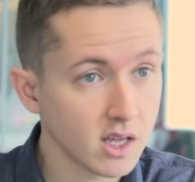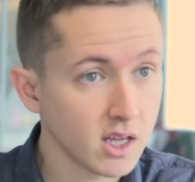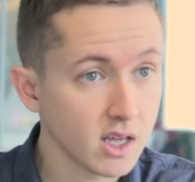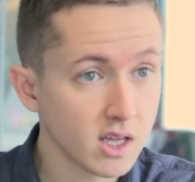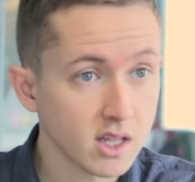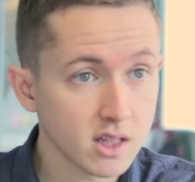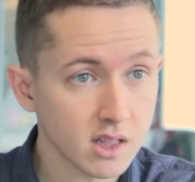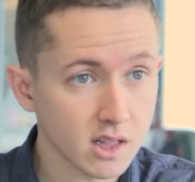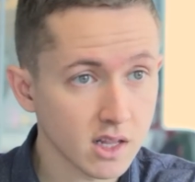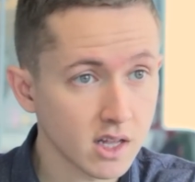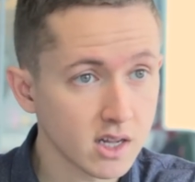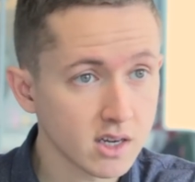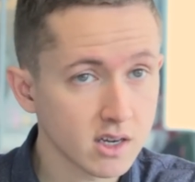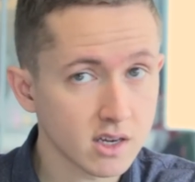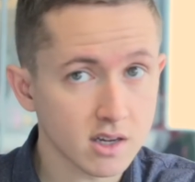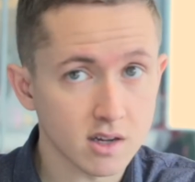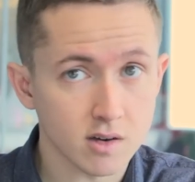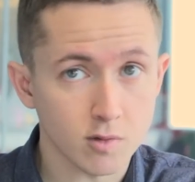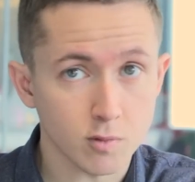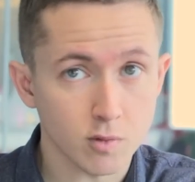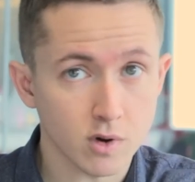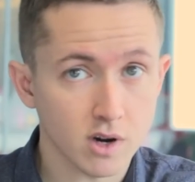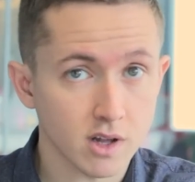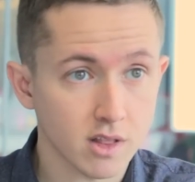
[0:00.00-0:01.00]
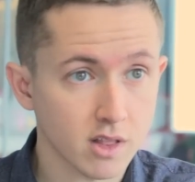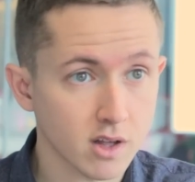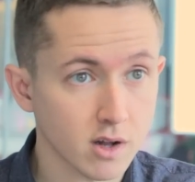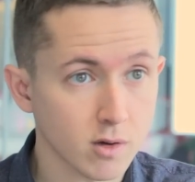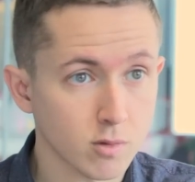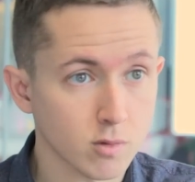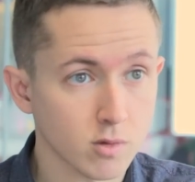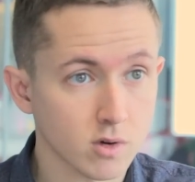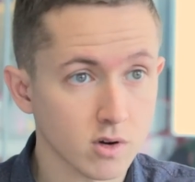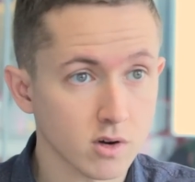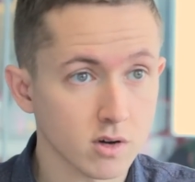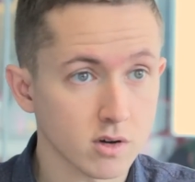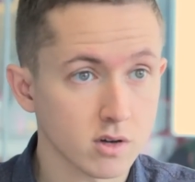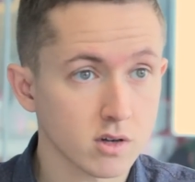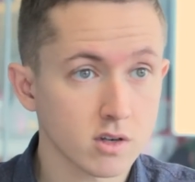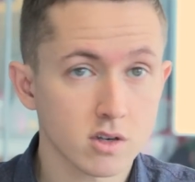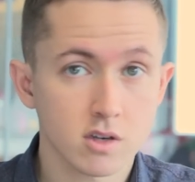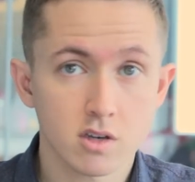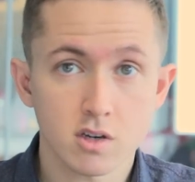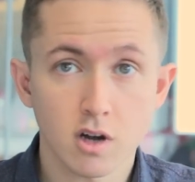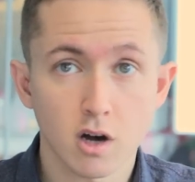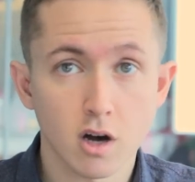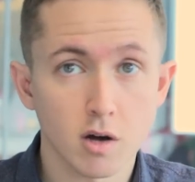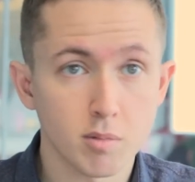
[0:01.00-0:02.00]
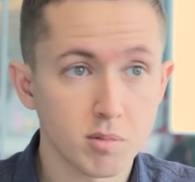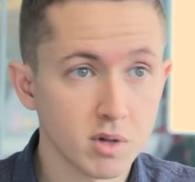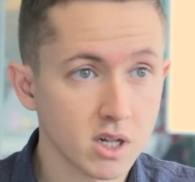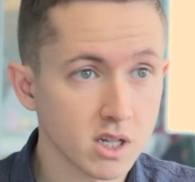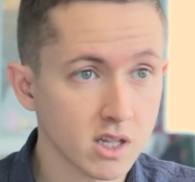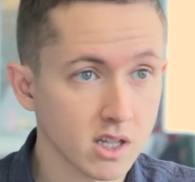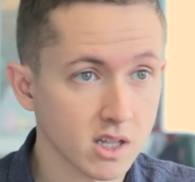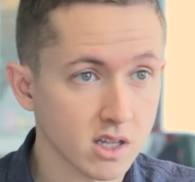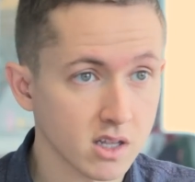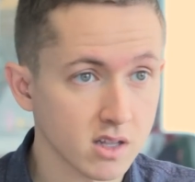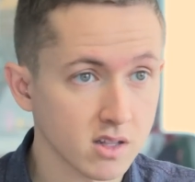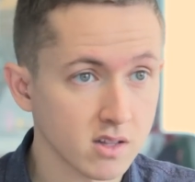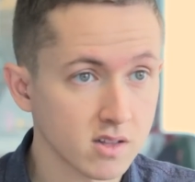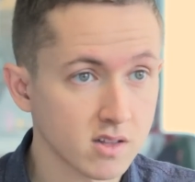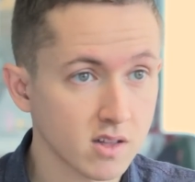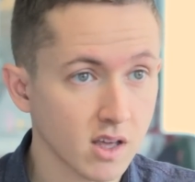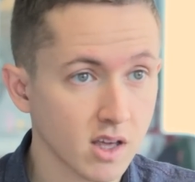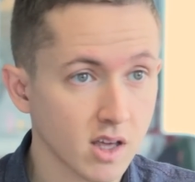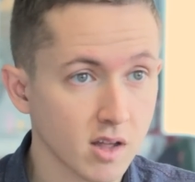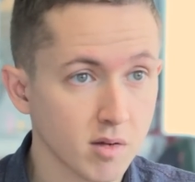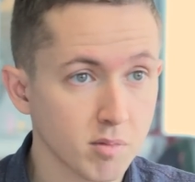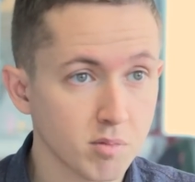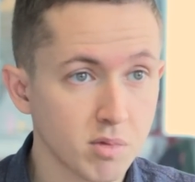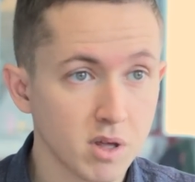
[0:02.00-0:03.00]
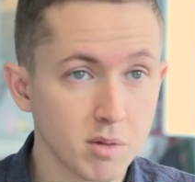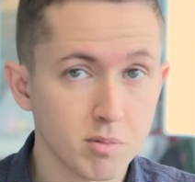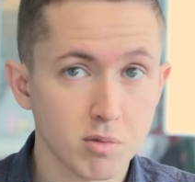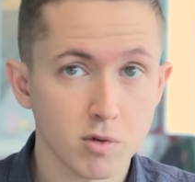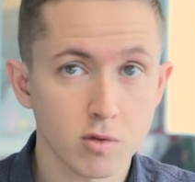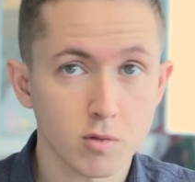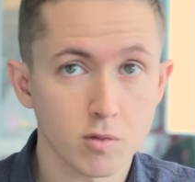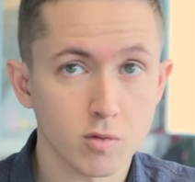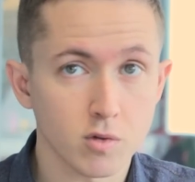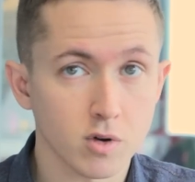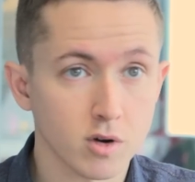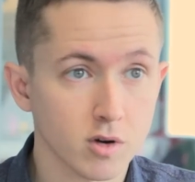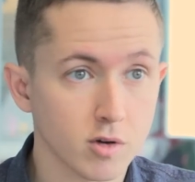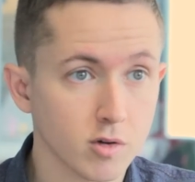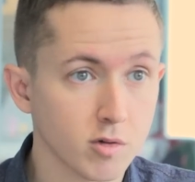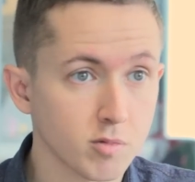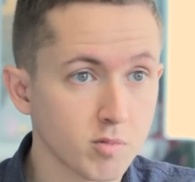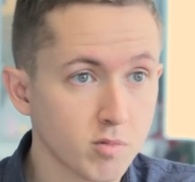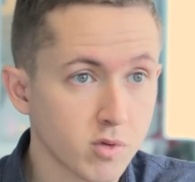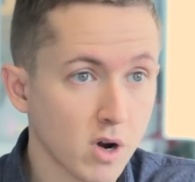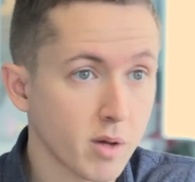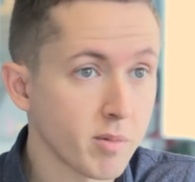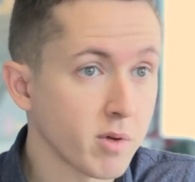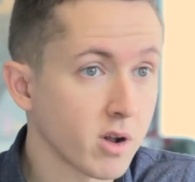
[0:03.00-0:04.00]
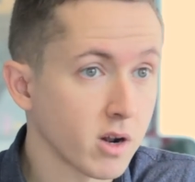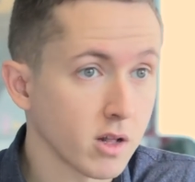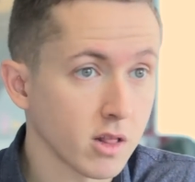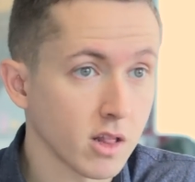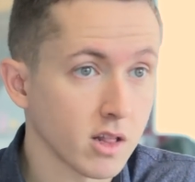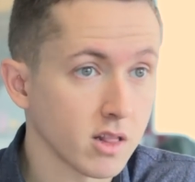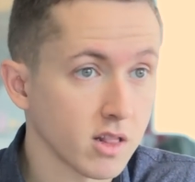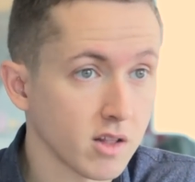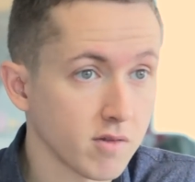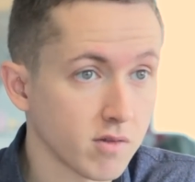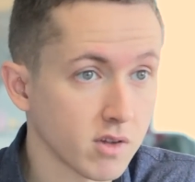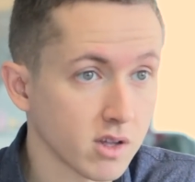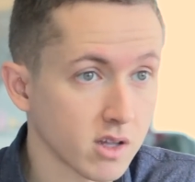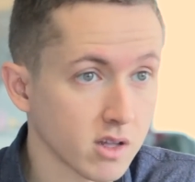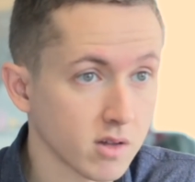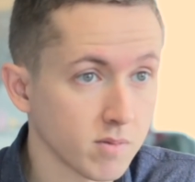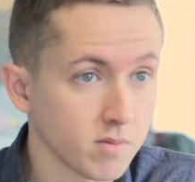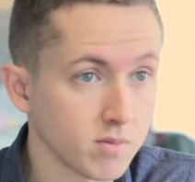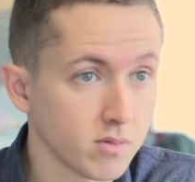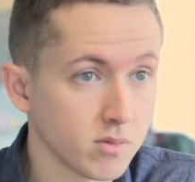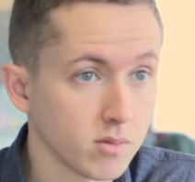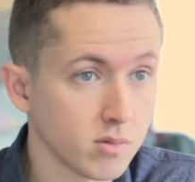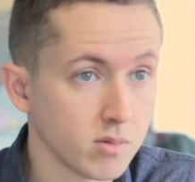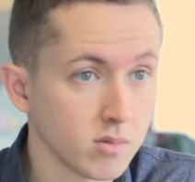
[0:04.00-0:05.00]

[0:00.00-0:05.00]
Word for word: In London, where there were tall buildings and people were primarily living